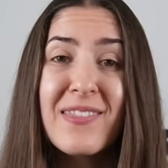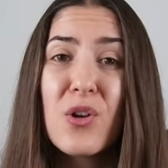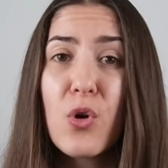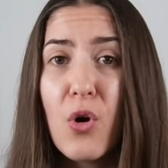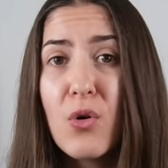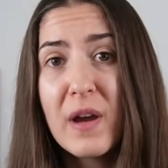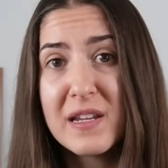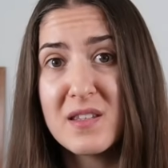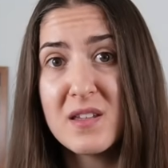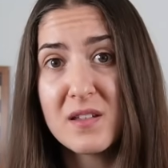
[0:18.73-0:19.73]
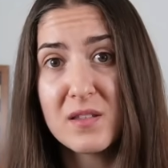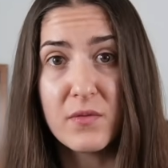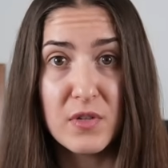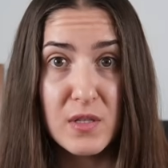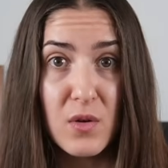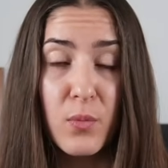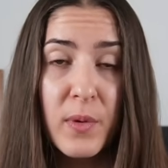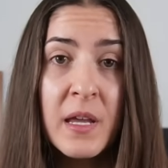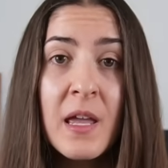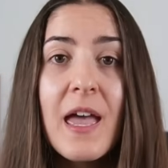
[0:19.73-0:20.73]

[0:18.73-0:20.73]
the core ideas of this opening,